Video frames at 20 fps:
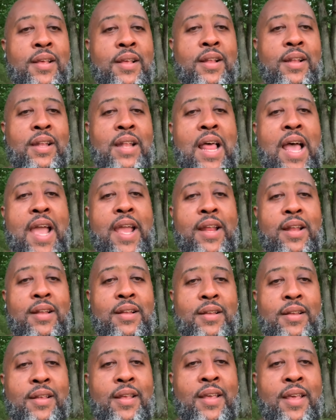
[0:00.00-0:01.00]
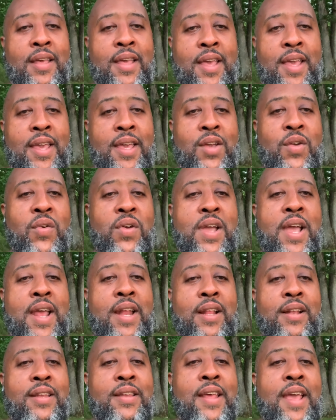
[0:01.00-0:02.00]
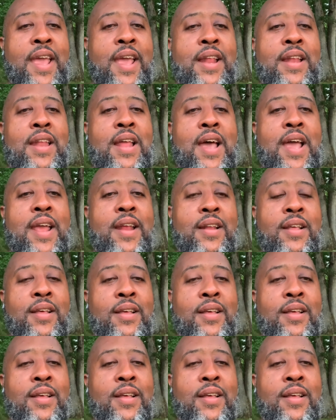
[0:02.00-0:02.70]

light, he created day and night,